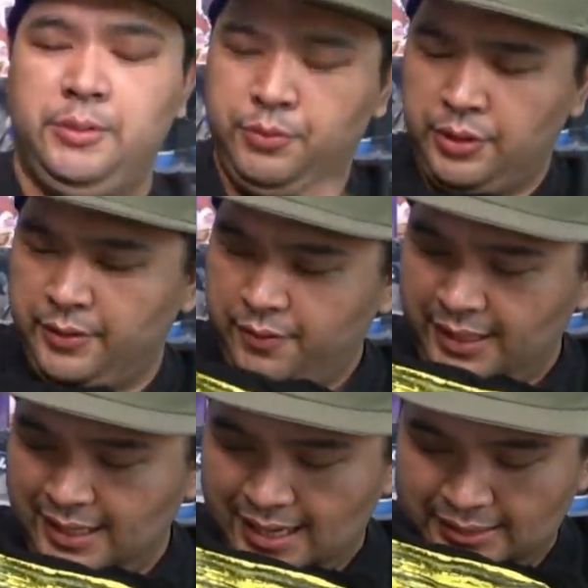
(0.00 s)
some sort of
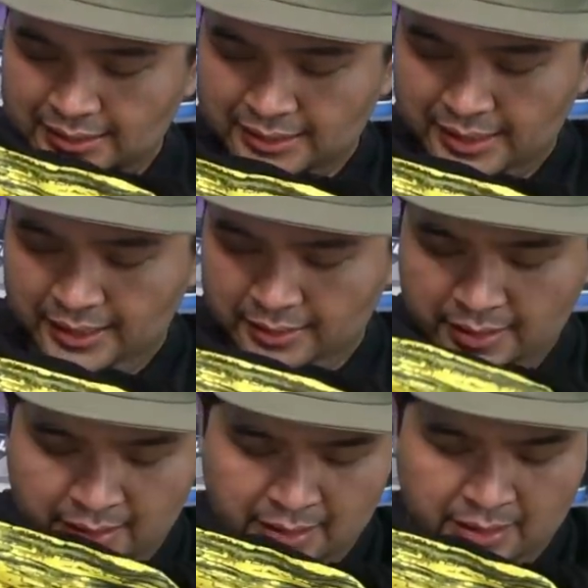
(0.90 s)
like acetate,
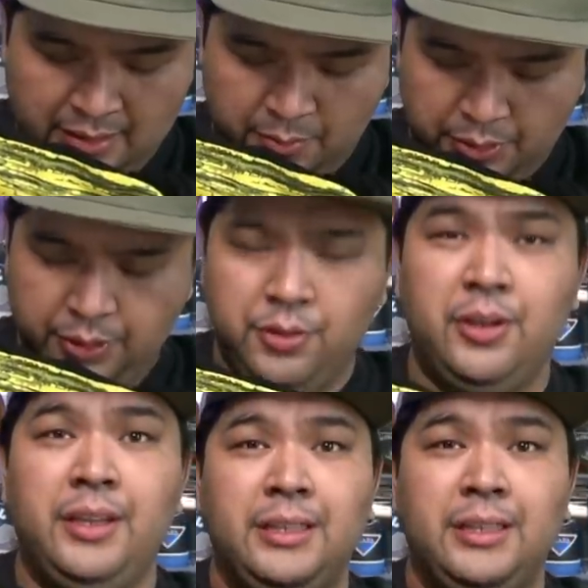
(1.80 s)
what do you call